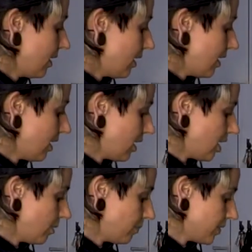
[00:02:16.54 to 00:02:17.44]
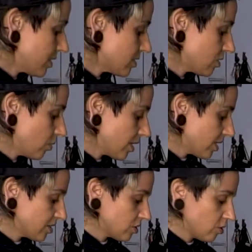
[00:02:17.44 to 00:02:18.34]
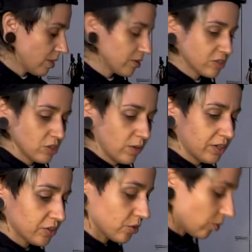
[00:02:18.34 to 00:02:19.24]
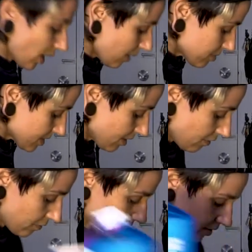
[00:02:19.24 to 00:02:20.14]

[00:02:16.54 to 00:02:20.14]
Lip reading: so we're gonna do about 200 grams of,